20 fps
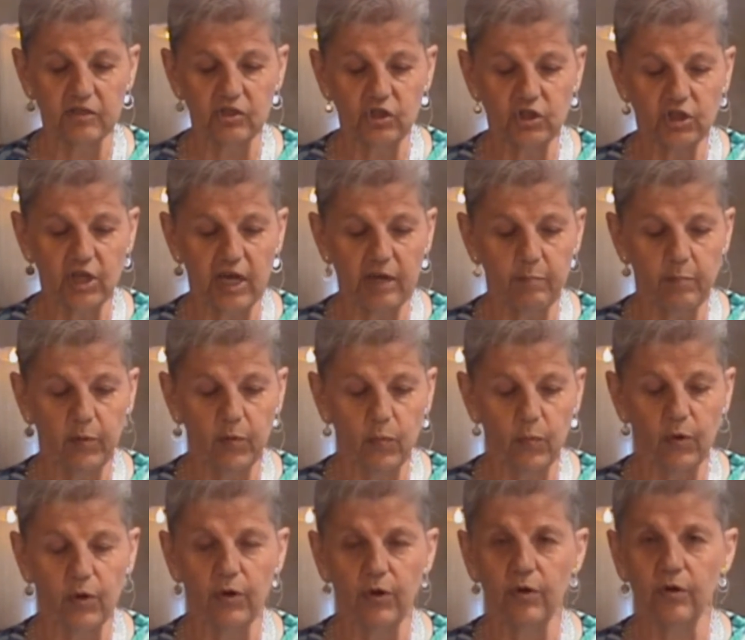and shape a
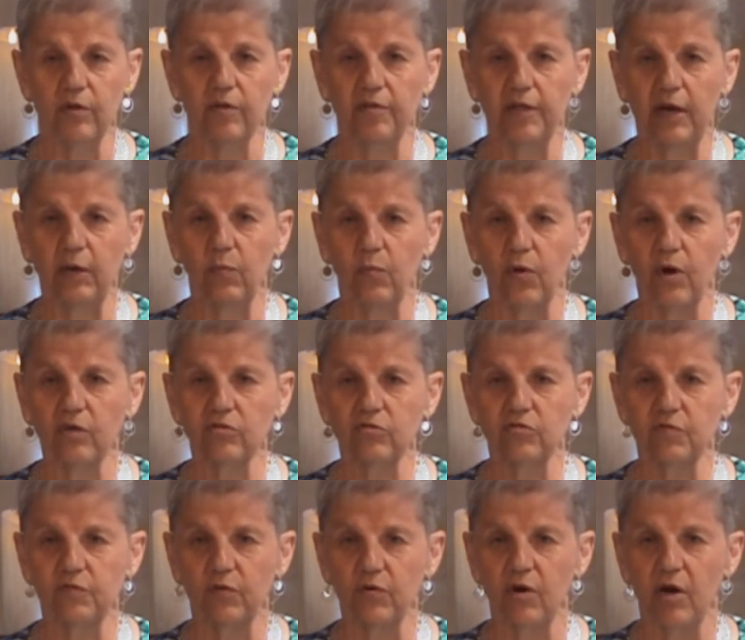world that
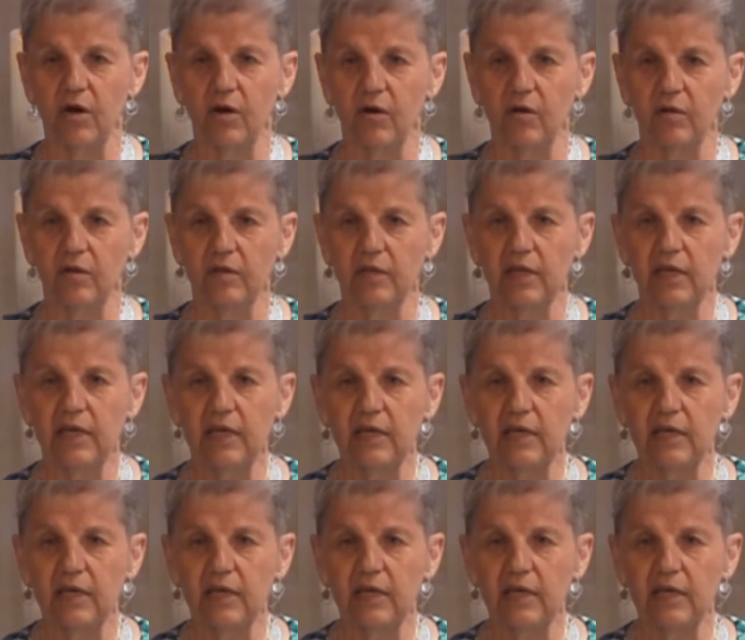works for all?